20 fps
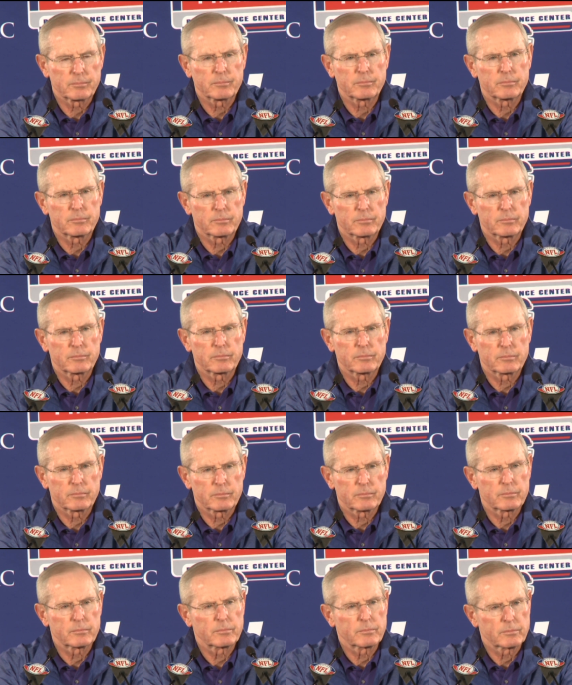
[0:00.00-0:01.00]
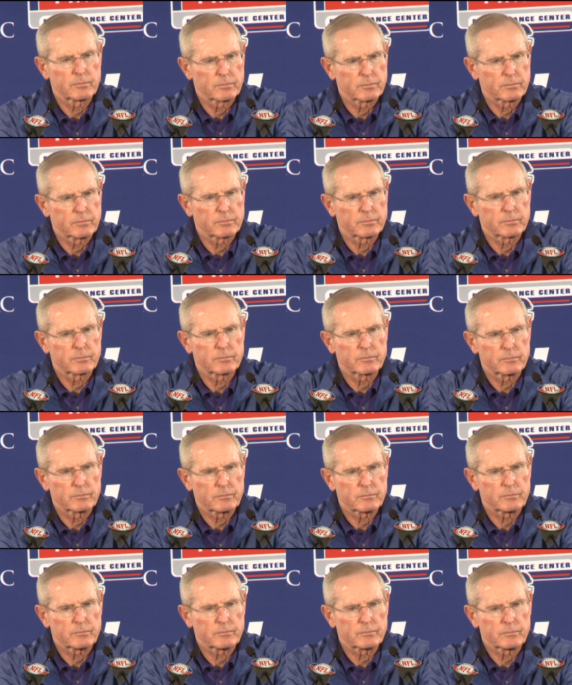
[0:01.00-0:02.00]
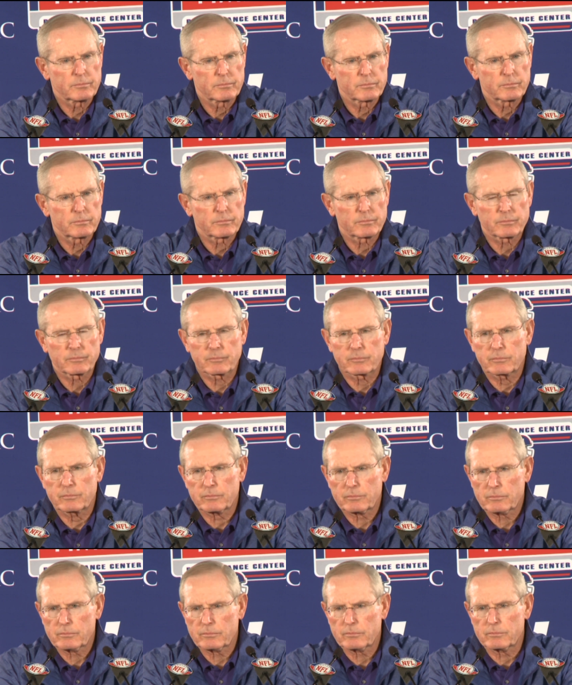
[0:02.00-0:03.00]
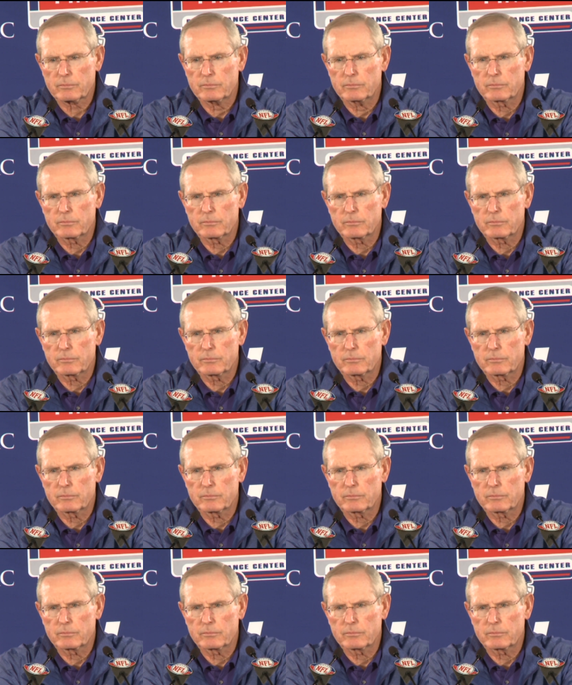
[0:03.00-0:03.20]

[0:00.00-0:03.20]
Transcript: (silence)